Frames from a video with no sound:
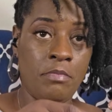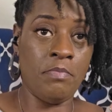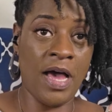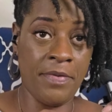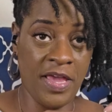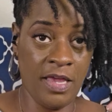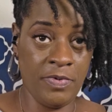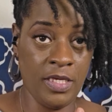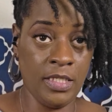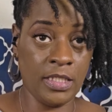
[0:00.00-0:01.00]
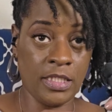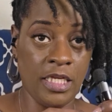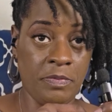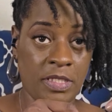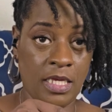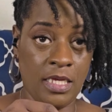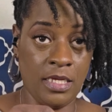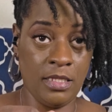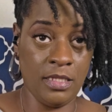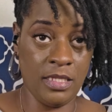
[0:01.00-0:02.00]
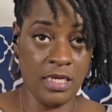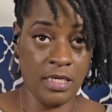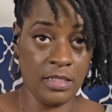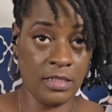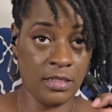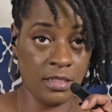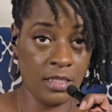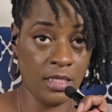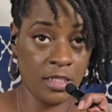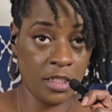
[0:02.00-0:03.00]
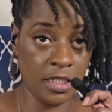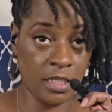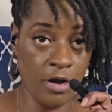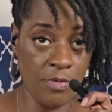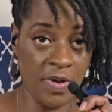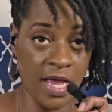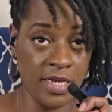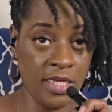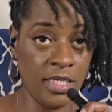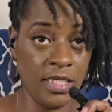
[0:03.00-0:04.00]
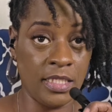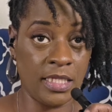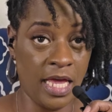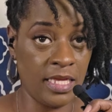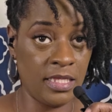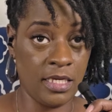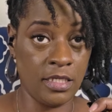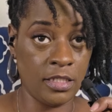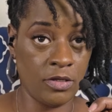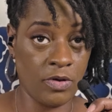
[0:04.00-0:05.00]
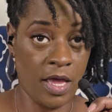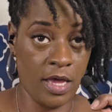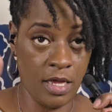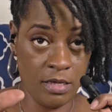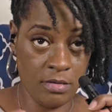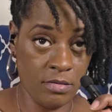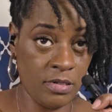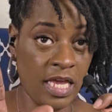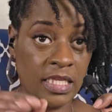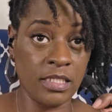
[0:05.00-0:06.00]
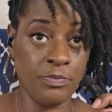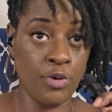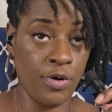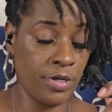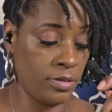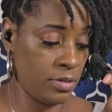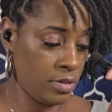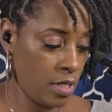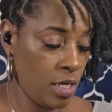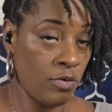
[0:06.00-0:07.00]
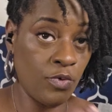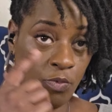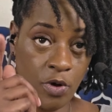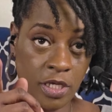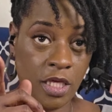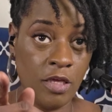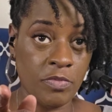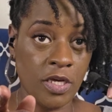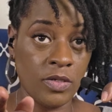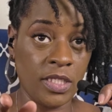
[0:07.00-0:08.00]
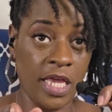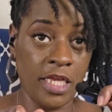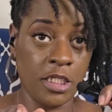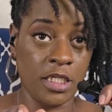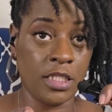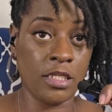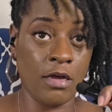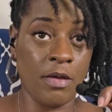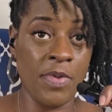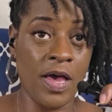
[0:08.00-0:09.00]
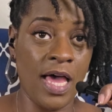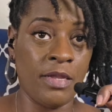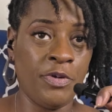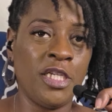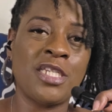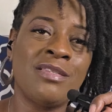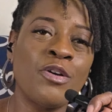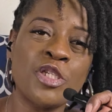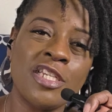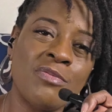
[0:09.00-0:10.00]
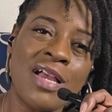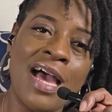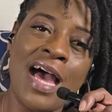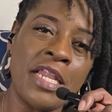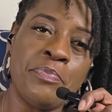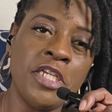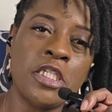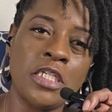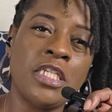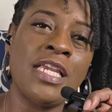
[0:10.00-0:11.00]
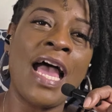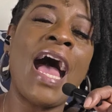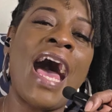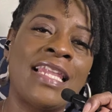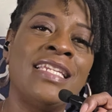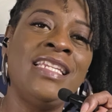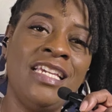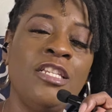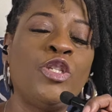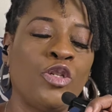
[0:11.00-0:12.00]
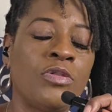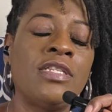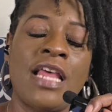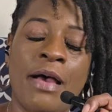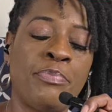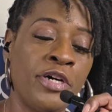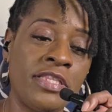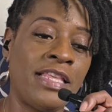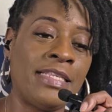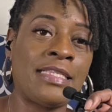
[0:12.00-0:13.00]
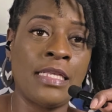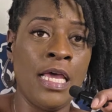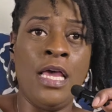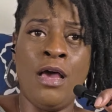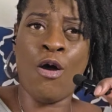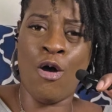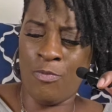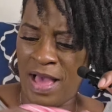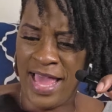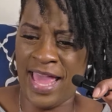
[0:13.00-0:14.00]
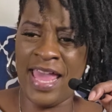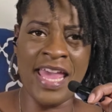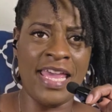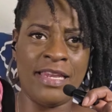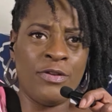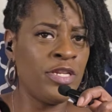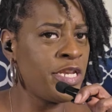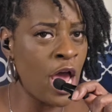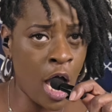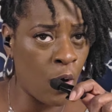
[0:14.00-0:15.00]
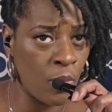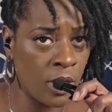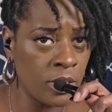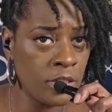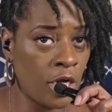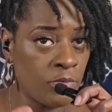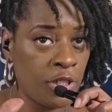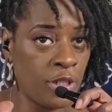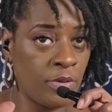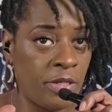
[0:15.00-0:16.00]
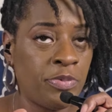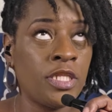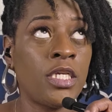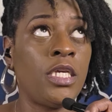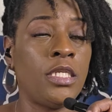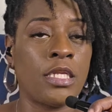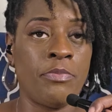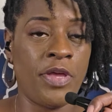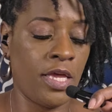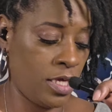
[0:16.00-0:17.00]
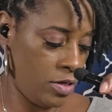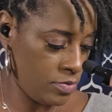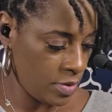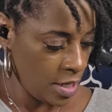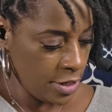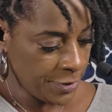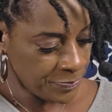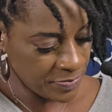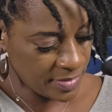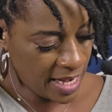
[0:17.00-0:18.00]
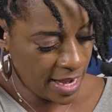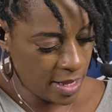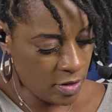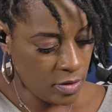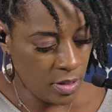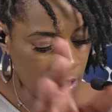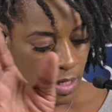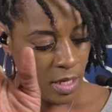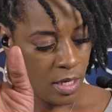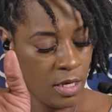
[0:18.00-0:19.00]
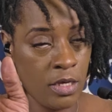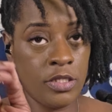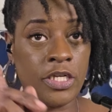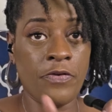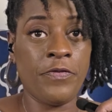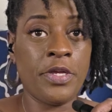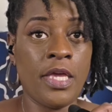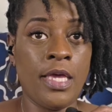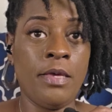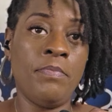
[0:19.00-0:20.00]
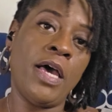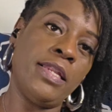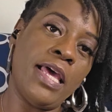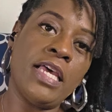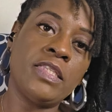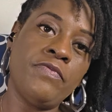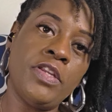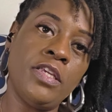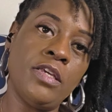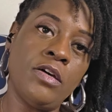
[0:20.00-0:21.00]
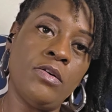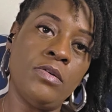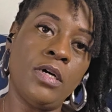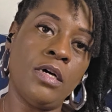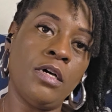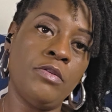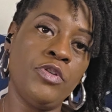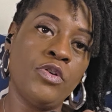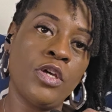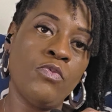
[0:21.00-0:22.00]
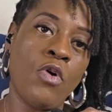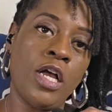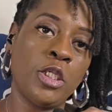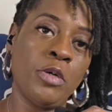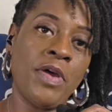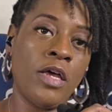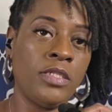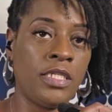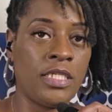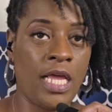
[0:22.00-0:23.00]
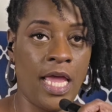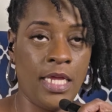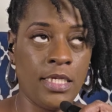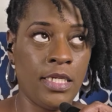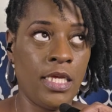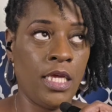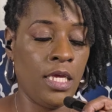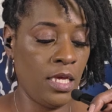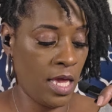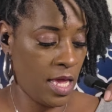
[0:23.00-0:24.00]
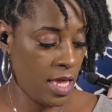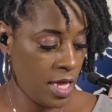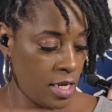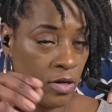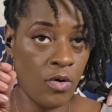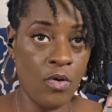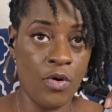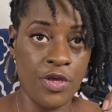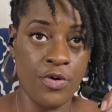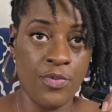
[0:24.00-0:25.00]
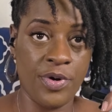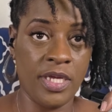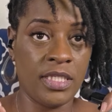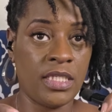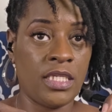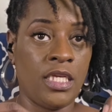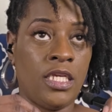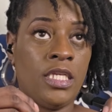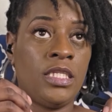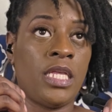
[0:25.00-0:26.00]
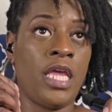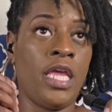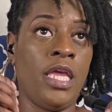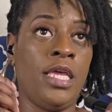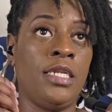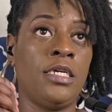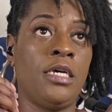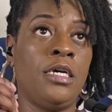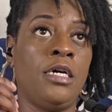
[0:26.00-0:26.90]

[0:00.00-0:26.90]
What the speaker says: My baby sleeps in this. Her bonnet is like this, okay? That's important. We want to keep those edges. Talking about alopecia. No, she don't got alopecia. She got I need you to not put this on my head. No, don't do it. Please, I'm begging you. Now, don't forget my last video. You can watch about detangling and oil rinses and